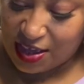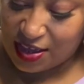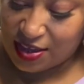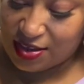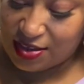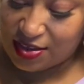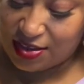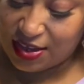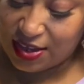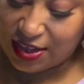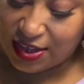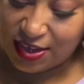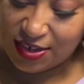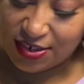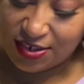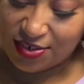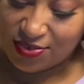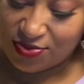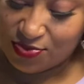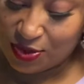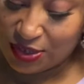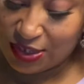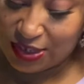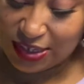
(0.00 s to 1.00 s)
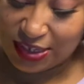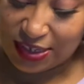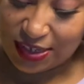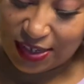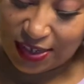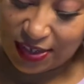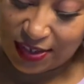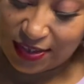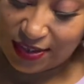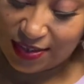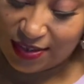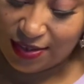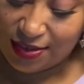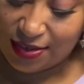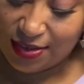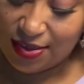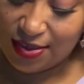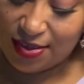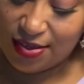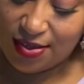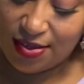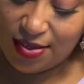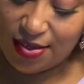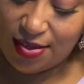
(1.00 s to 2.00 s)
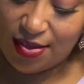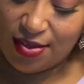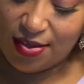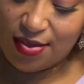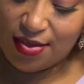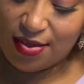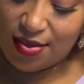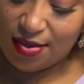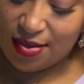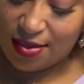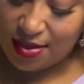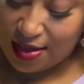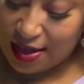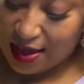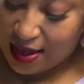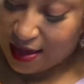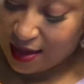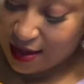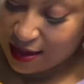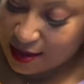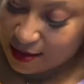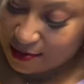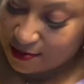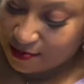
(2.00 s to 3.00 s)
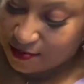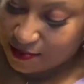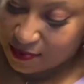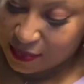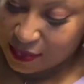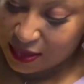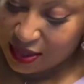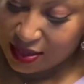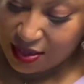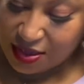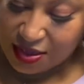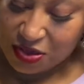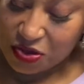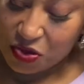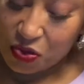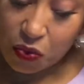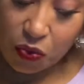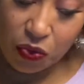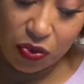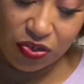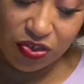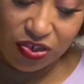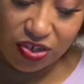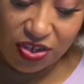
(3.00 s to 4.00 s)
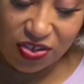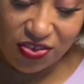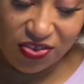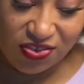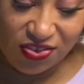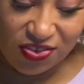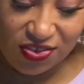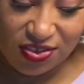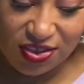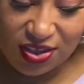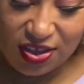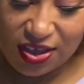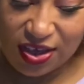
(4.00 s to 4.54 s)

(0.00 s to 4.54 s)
Delicious with cheese, or just